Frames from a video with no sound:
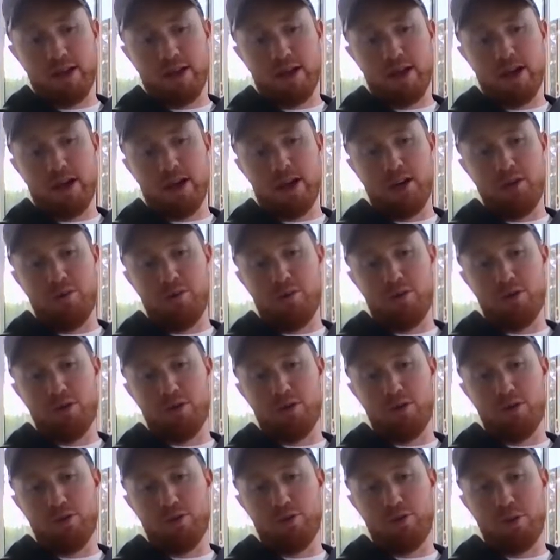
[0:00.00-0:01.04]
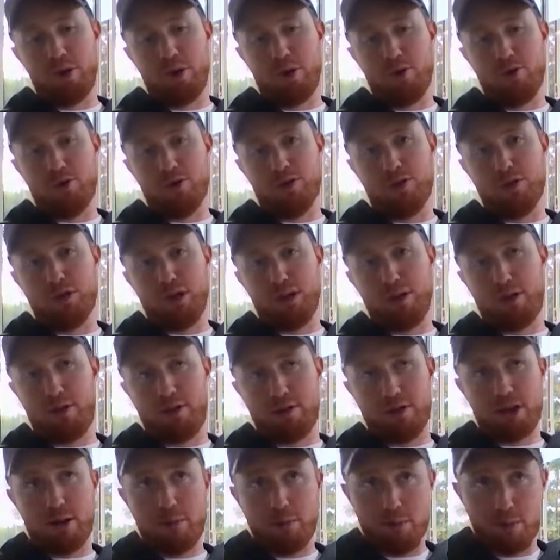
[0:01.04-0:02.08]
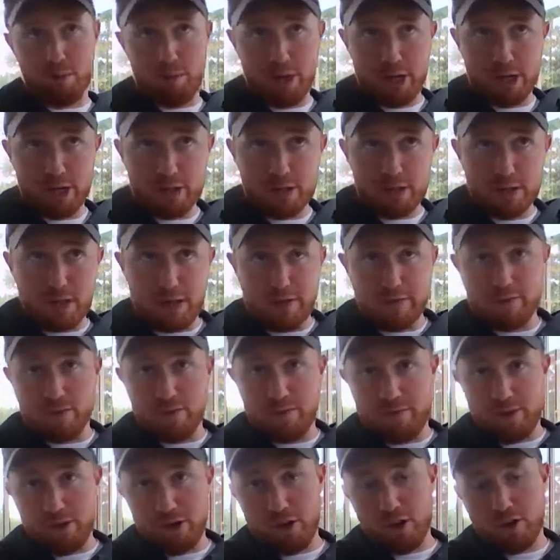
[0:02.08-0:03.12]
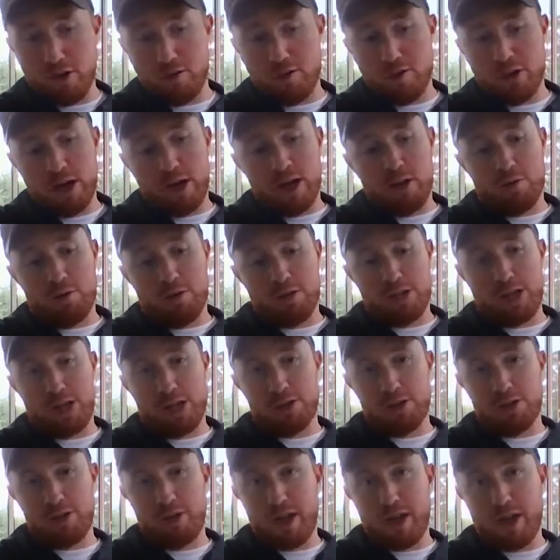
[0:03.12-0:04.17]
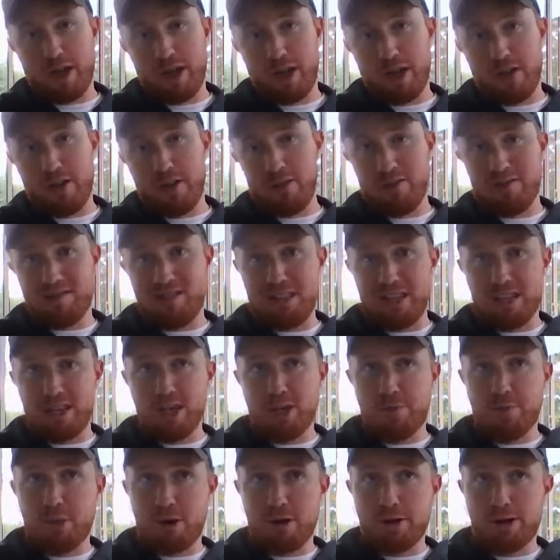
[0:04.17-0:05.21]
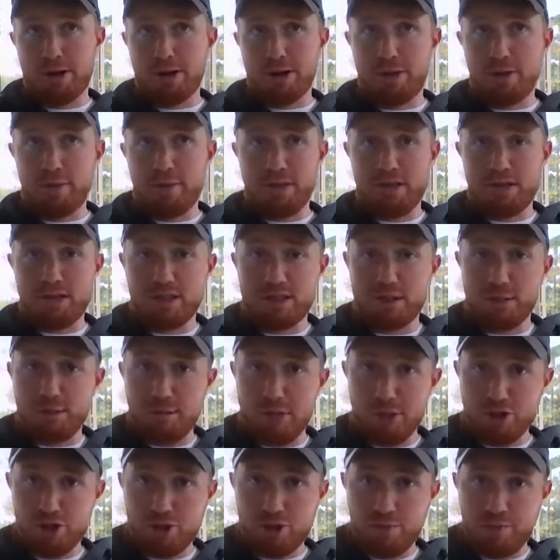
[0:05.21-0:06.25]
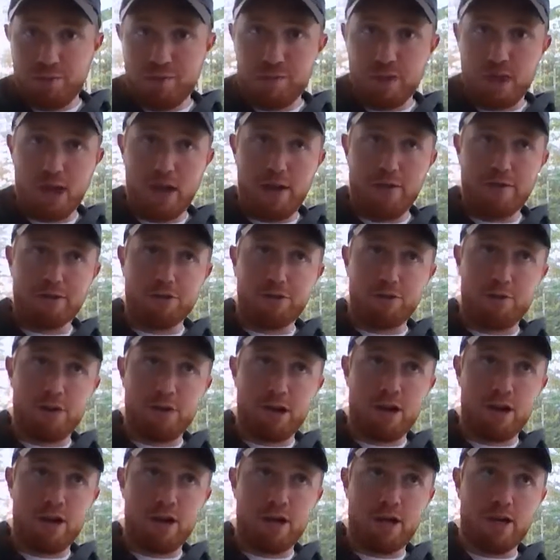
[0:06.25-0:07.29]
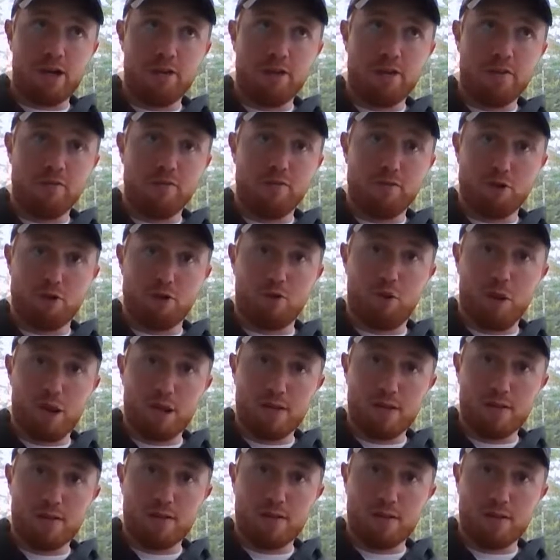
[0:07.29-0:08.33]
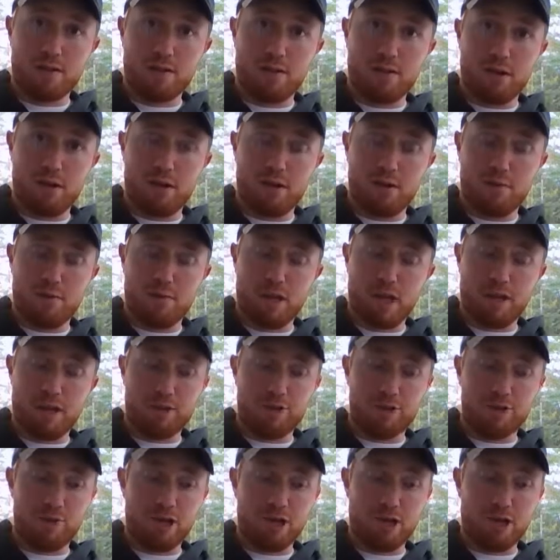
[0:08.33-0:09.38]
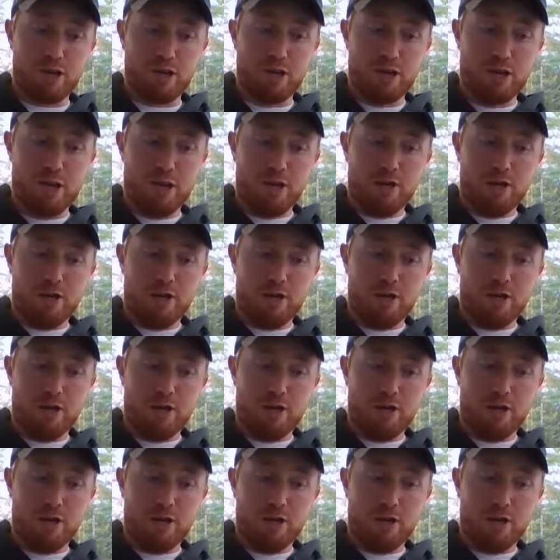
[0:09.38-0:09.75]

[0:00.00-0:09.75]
I will post here in a couple of minutes after the video, was actually a league participant submission after my request last week.